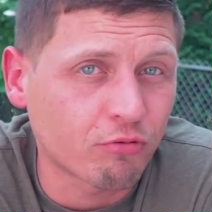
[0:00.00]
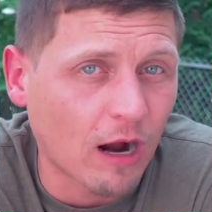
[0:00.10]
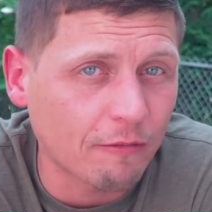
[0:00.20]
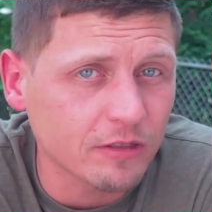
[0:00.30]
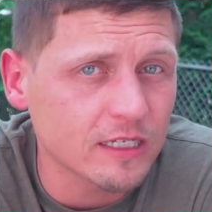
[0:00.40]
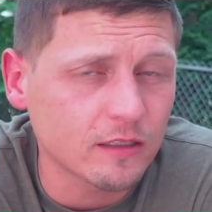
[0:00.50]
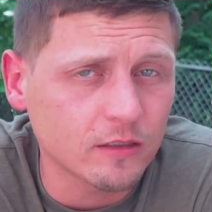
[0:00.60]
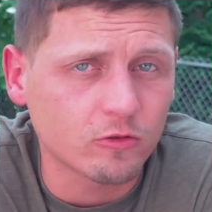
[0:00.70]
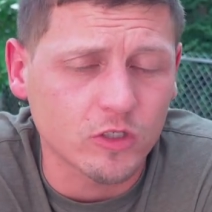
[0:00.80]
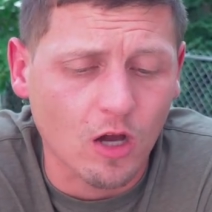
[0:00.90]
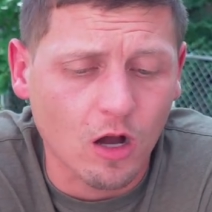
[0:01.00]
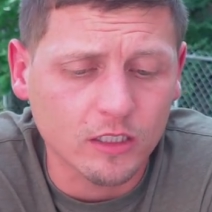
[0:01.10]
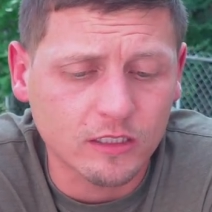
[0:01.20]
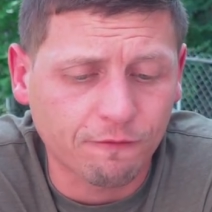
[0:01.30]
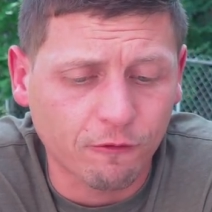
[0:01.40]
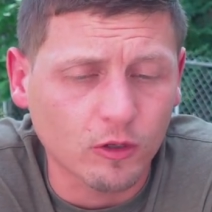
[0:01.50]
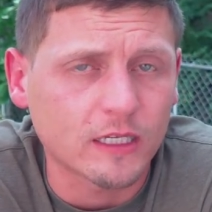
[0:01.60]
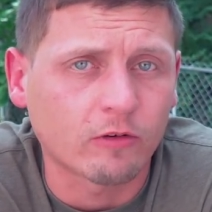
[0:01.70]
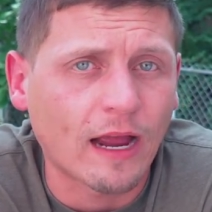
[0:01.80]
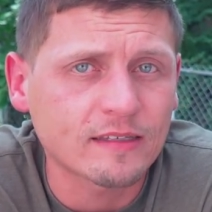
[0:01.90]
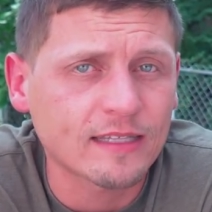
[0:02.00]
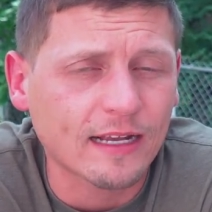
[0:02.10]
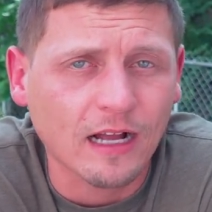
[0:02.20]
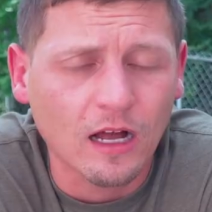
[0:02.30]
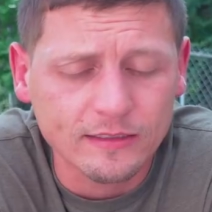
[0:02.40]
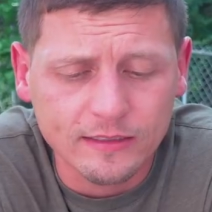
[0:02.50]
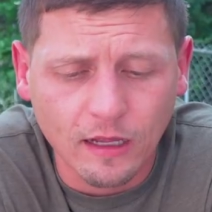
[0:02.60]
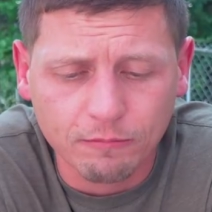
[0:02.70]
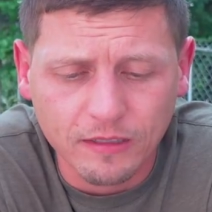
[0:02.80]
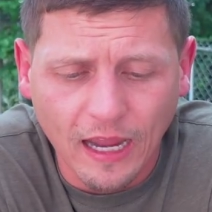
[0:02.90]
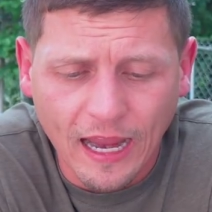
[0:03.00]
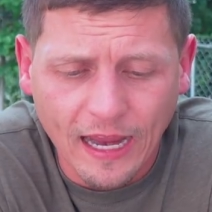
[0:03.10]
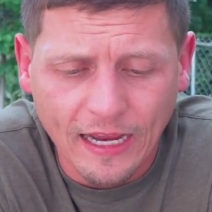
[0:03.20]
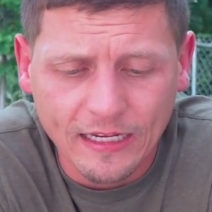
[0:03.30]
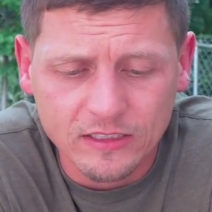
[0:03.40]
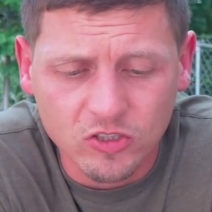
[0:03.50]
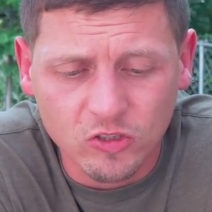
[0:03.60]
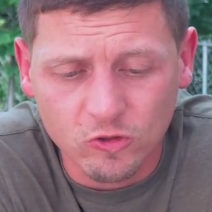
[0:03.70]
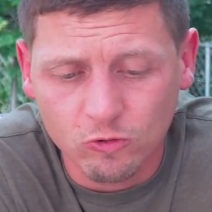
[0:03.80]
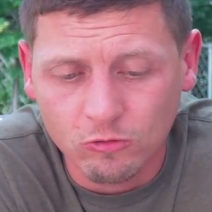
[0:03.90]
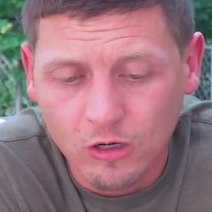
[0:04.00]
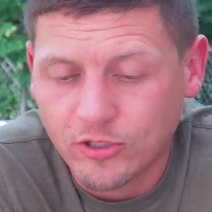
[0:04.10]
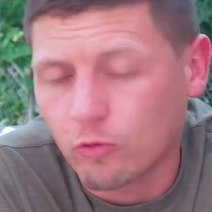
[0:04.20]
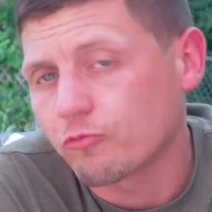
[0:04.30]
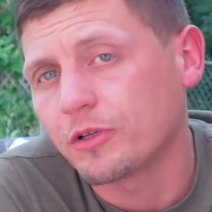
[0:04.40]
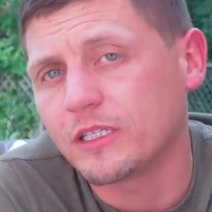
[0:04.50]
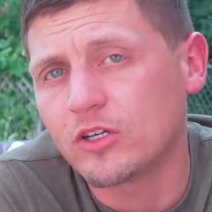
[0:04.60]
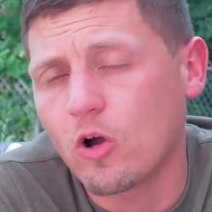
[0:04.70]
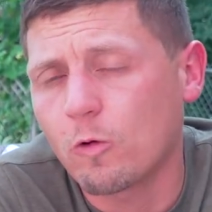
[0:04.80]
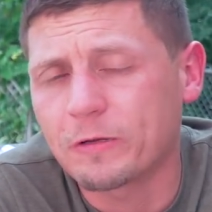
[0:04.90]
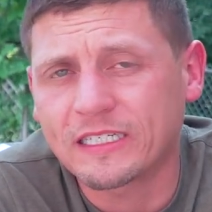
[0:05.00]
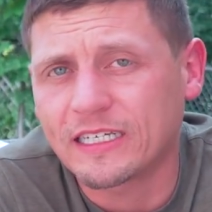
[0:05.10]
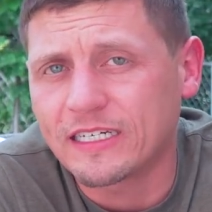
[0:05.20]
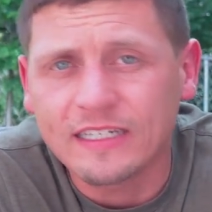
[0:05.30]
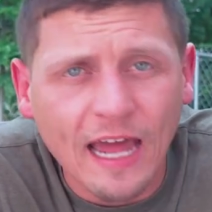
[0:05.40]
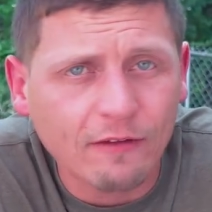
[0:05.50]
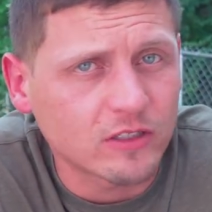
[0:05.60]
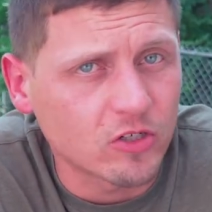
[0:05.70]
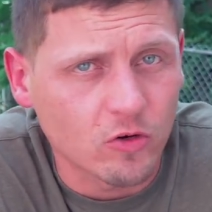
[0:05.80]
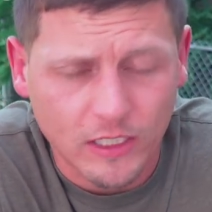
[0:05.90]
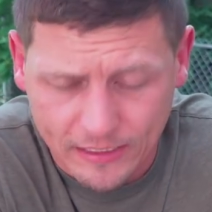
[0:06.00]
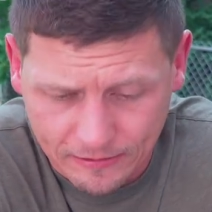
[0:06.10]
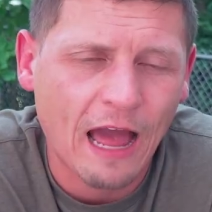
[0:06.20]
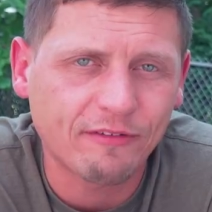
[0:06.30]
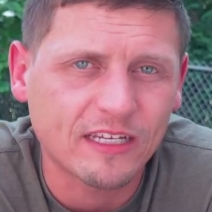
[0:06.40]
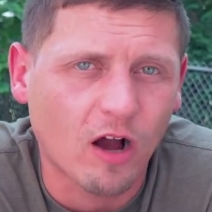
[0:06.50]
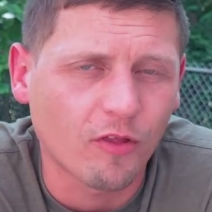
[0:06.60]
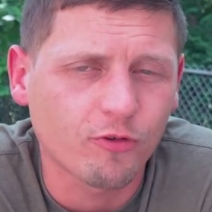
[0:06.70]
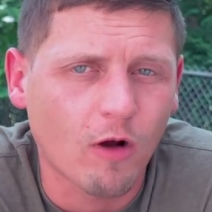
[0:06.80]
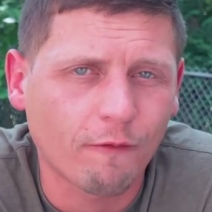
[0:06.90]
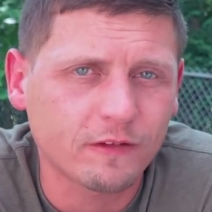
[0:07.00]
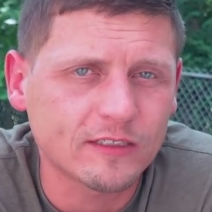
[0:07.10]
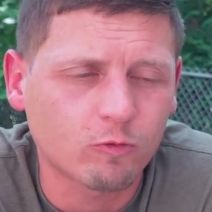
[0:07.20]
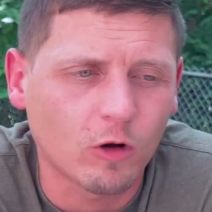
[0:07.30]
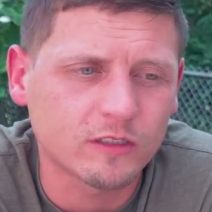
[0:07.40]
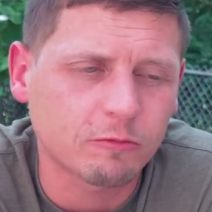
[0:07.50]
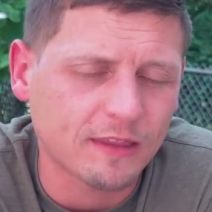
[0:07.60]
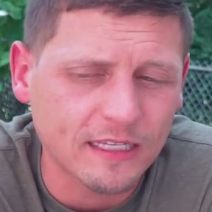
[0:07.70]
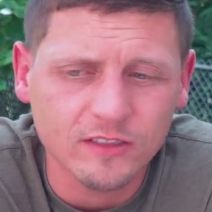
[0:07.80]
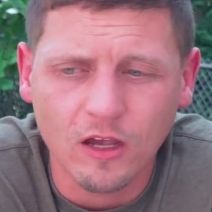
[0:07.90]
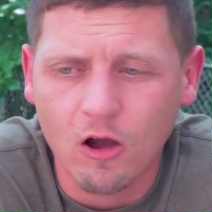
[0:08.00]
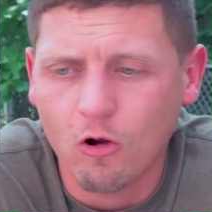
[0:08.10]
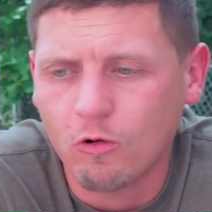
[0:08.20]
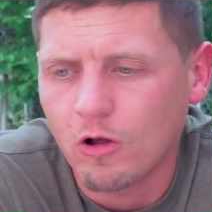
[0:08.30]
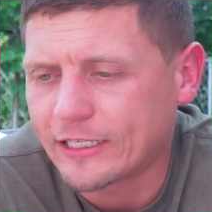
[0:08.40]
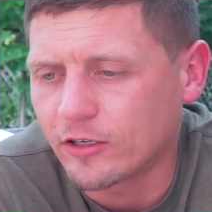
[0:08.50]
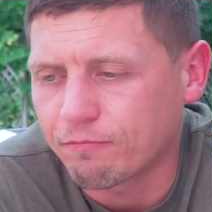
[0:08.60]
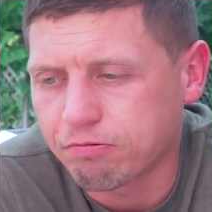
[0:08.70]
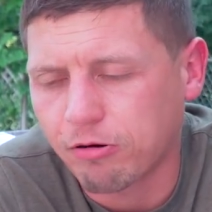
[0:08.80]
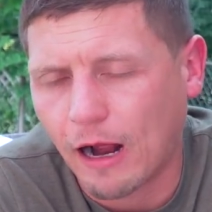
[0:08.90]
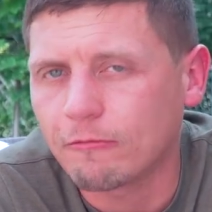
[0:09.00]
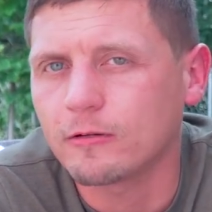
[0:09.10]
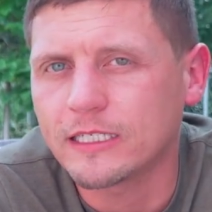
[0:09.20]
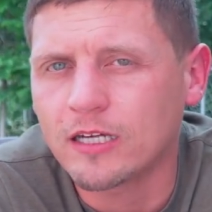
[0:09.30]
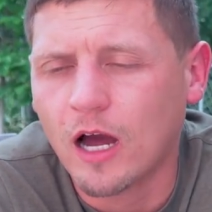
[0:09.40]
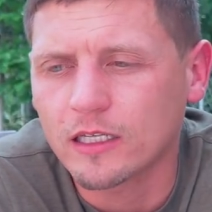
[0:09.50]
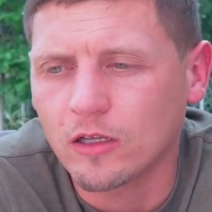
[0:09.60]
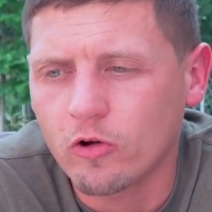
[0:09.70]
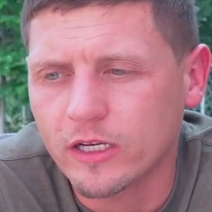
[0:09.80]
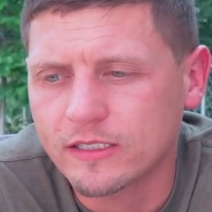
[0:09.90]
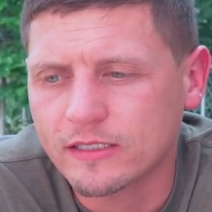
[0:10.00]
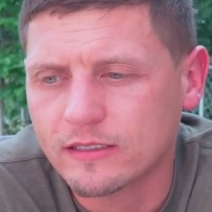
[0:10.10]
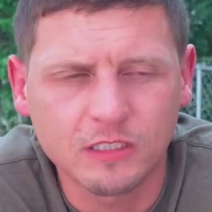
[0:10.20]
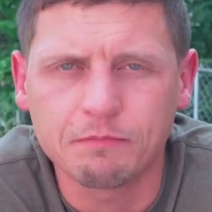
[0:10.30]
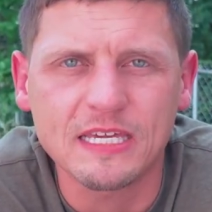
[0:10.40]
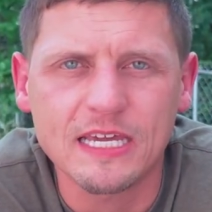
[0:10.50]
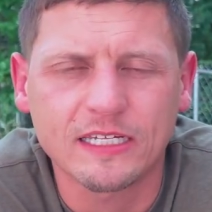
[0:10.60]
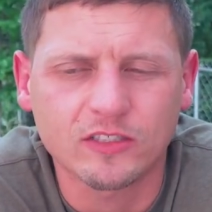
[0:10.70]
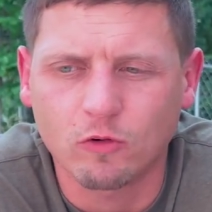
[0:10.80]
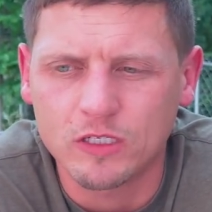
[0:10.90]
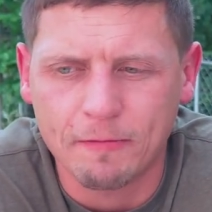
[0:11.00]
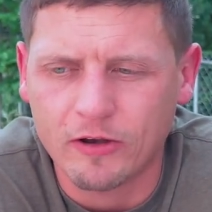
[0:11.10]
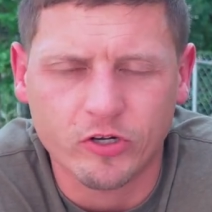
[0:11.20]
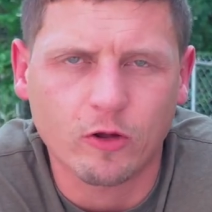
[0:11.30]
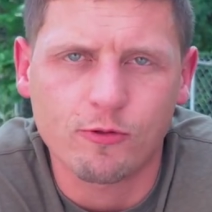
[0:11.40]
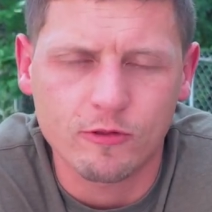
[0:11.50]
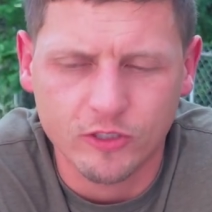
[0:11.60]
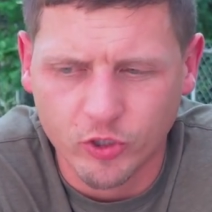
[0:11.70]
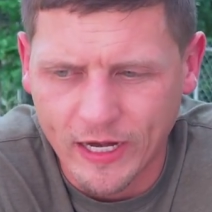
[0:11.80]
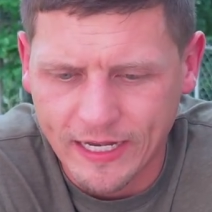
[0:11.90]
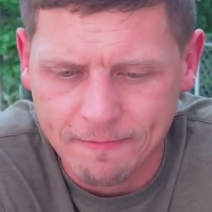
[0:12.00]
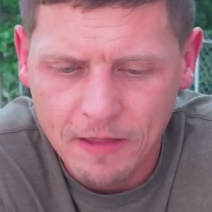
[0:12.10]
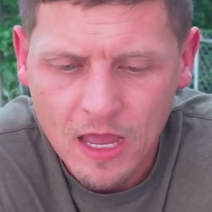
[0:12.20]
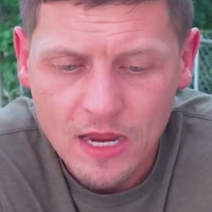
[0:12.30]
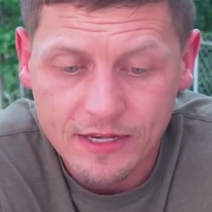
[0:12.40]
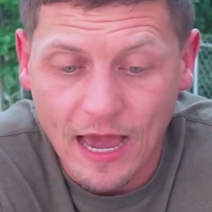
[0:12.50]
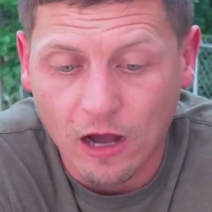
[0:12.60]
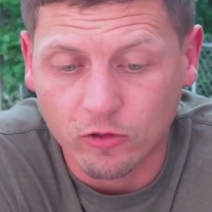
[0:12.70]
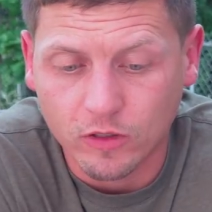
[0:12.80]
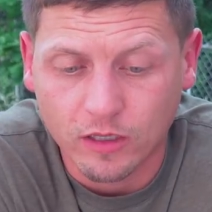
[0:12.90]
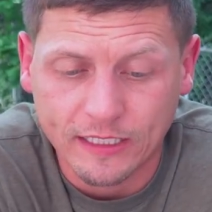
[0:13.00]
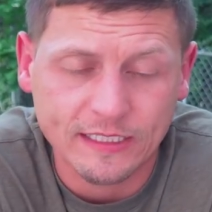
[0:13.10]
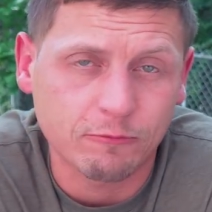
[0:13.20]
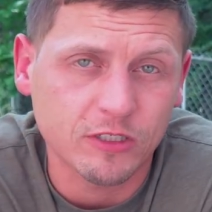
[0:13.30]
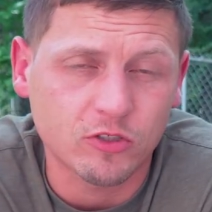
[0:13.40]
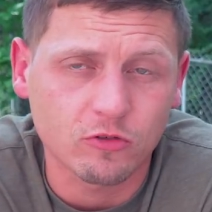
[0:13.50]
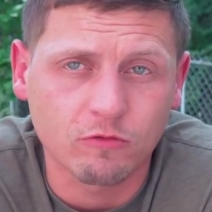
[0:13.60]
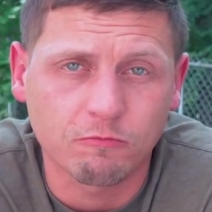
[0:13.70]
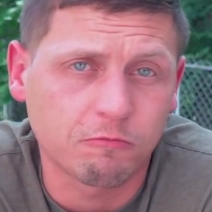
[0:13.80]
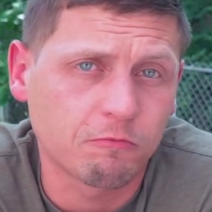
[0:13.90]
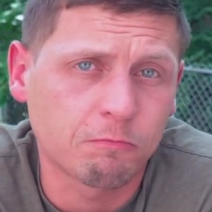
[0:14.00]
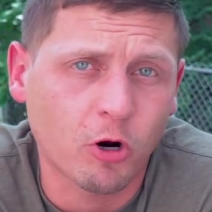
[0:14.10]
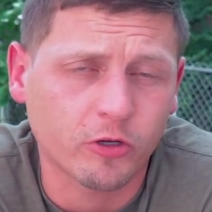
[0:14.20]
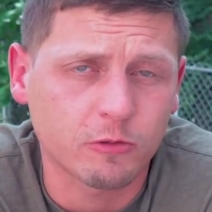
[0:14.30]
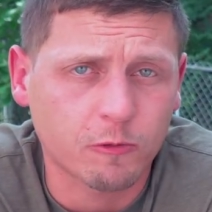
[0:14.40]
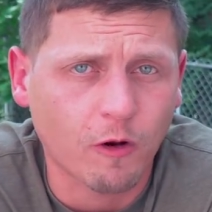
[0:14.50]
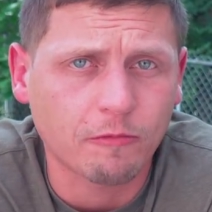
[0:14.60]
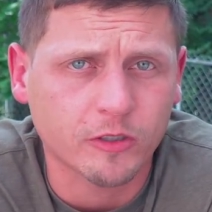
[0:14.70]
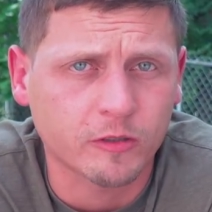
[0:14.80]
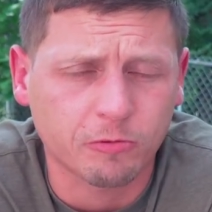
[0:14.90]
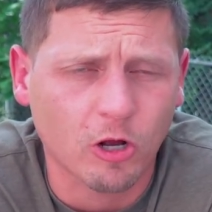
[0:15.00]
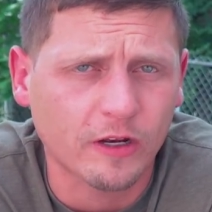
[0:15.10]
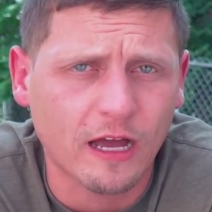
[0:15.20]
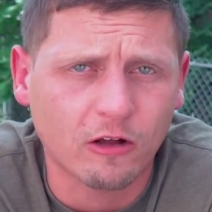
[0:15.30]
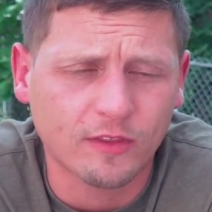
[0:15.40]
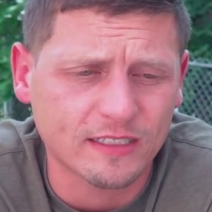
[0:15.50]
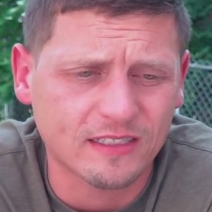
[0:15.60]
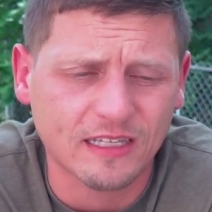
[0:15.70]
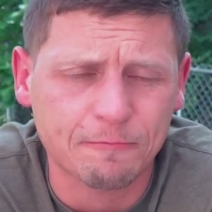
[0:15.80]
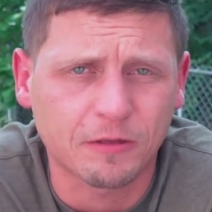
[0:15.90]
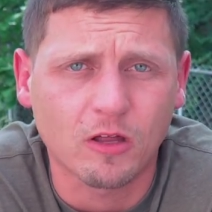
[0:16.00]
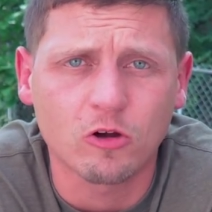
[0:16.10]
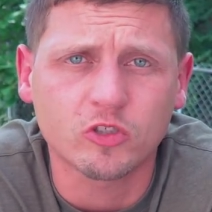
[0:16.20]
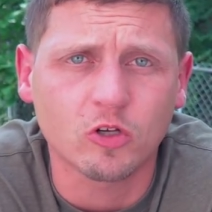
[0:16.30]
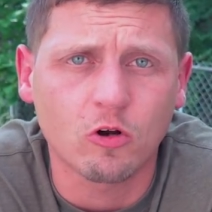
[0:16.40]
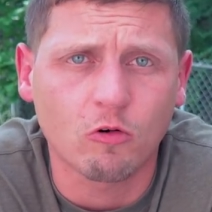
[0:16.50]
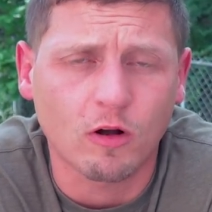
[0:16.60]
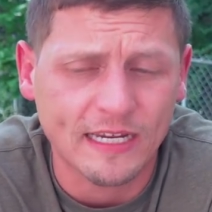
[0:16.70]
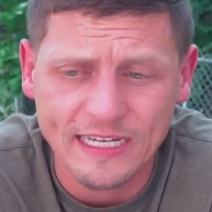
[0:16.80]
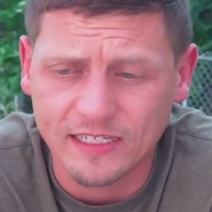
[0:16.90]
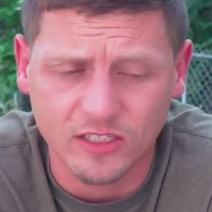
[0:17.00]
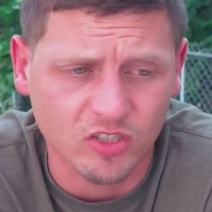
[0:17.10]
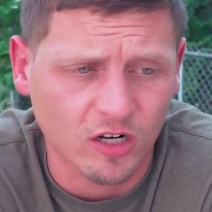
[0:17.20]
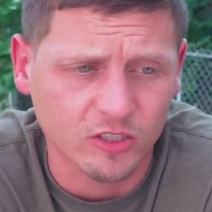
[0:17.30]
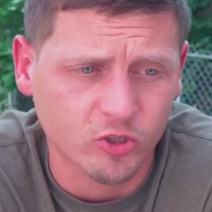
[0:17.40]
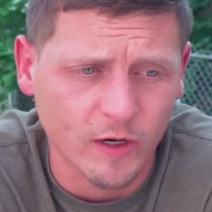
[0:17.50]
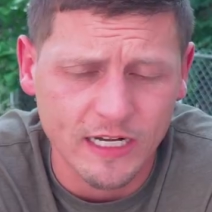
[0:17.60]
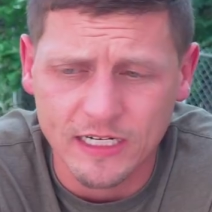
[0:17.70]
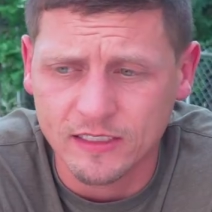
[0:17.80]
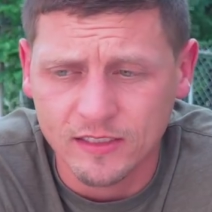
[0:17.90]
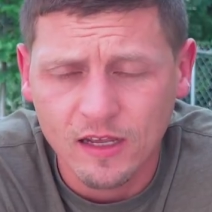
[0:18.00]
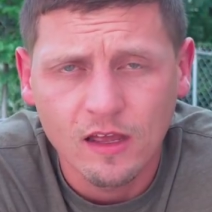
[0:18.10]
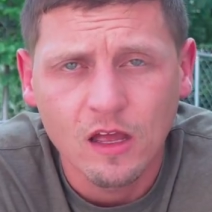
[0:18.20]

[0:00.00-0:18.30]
probably a little young to fully grasp that concept. And two, don't really know because I didn't have to do it. Having gone through off-leash once with Enzo, I could have probably taught Lotus. To me, it's always better to go through the training. Now, like I said, we do partner with Robert Cabral now. That's linked below, so he has a ton of trainings.